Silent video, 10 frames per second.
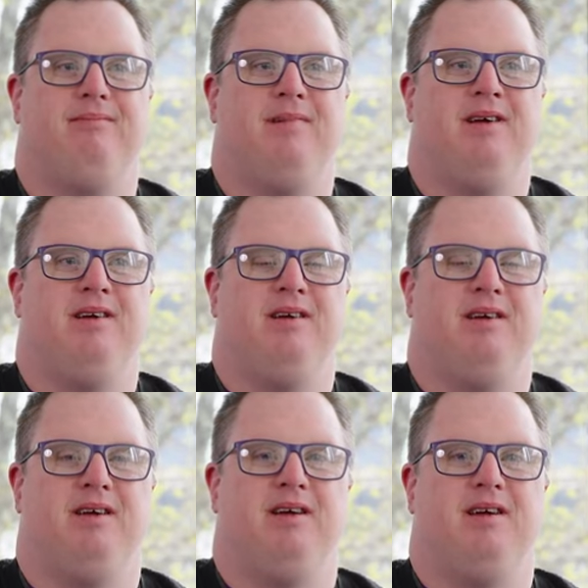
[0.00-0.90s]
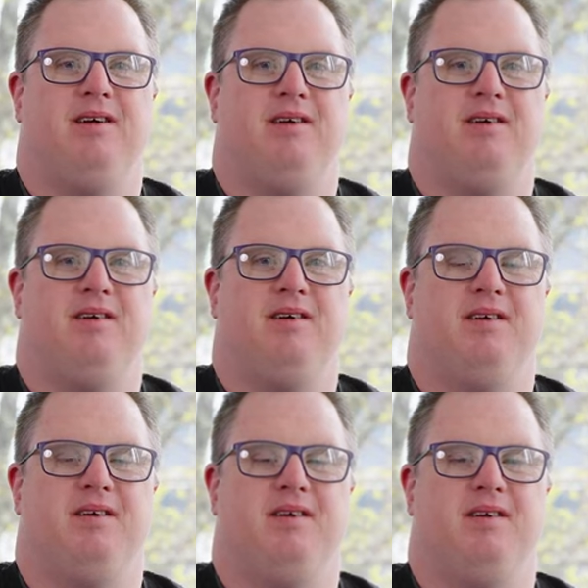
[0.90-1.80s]

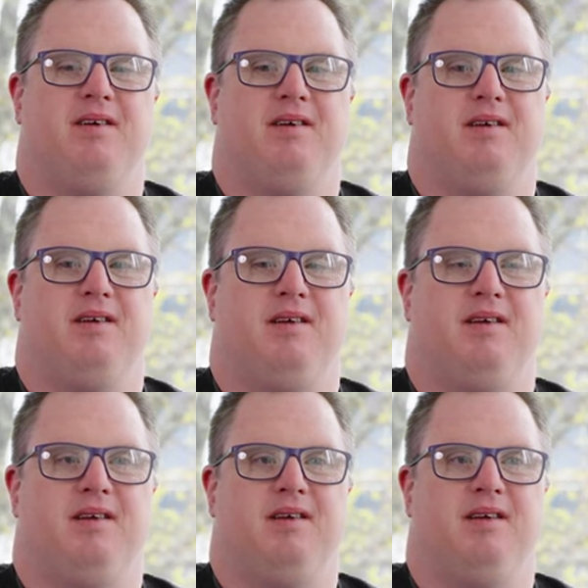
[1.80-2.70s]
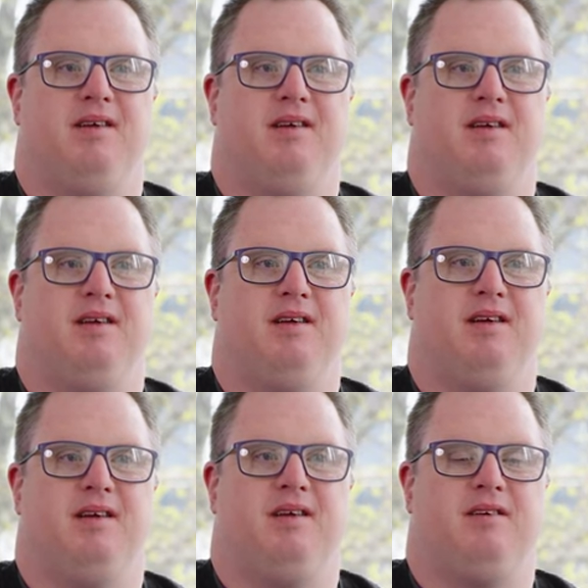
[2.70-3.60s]

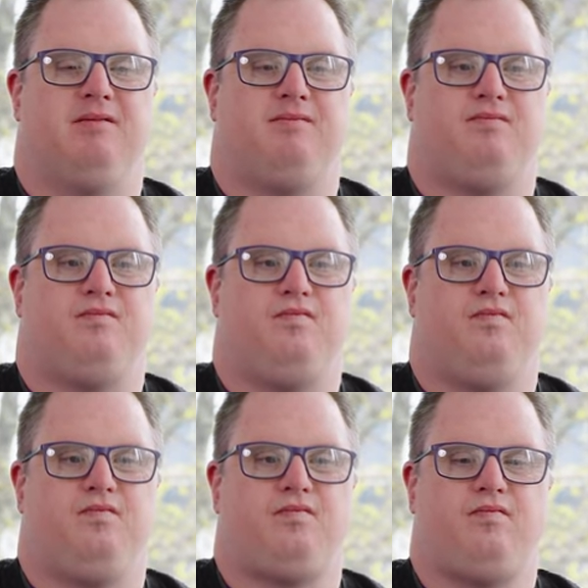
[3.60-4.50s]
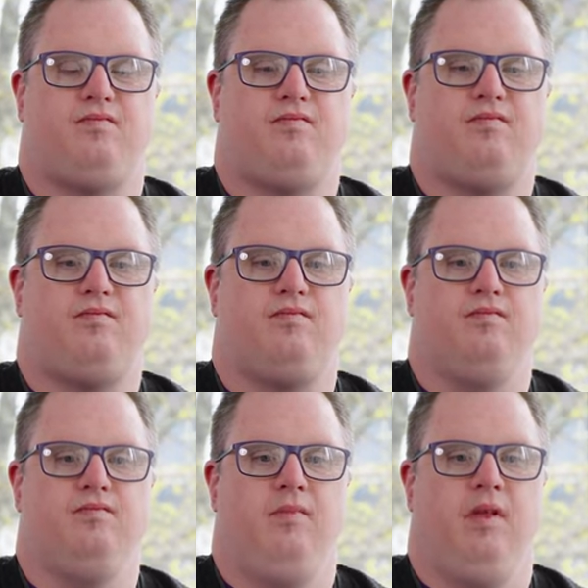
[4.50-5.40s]

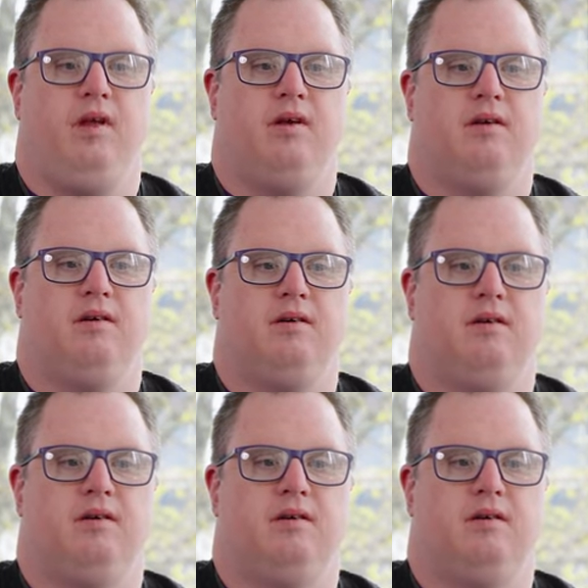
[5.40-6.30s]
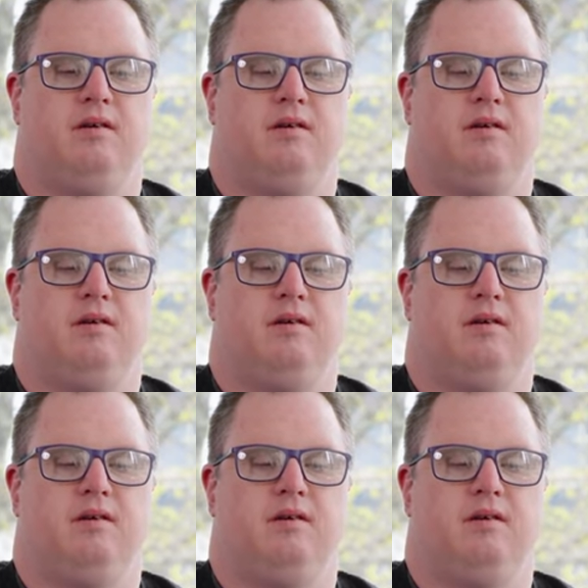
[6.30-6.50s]
(not speaking)